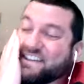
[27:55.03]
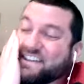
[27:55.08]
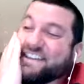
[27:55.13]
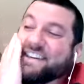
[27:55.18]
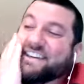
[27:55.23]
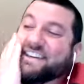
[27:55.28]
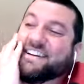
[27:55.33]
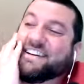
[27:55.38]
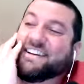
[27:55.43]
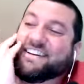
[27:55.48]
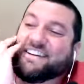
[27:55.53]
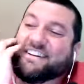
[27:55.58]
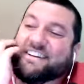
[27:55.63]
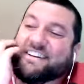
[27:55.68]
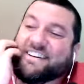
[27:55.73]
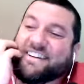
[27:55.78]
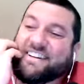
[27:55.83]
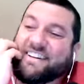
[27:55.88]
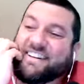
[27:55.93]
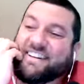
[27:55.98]
Oh,
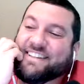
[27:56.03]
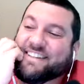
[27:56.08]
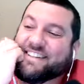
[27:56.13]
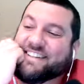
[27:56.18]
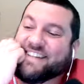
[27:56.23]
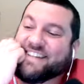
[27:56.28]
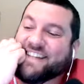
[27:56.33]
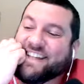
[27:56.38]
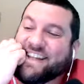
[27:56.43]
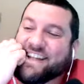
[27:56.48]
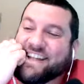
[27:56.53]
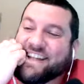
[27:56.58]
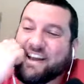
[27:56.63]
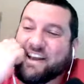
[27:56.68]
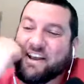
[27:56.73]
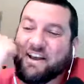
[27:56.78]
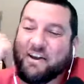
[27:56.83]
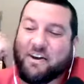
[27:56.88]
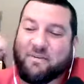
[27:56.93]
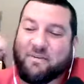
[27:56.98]
it's silly.
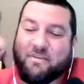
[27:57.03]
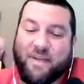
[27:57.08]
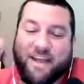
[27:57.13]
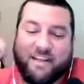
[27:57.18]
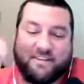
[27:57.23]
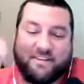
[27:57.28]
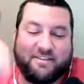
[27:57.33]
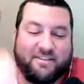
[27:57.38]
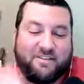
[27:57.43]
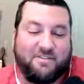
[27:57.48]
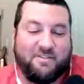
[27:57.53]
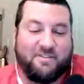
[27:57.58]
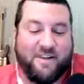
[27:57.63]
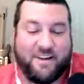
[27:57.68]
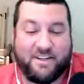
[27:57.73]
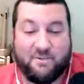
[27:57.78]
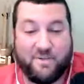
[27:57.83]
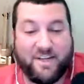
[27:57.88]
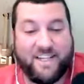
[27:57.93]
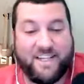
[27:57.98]
Oh man, it's so
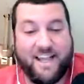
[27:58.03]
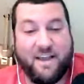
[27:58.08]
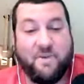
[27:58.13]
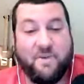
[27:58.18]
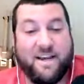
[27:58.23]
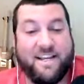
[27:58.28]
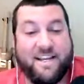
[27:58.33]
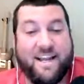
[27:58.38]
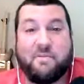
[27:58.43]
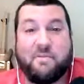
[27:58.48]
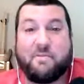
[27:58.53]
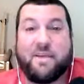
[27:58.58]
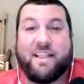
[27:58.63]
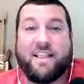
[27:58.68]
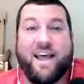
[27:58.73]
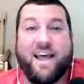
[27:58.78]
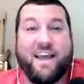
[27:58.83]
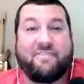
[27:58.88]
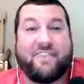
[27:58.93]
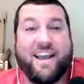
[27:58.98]
crazy. What a time to be
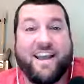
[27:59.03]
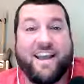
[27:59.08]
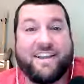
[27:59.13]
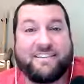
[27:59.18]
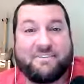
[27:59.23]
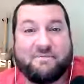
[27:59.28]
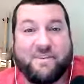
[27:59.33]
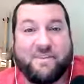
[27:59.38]
alive, guys.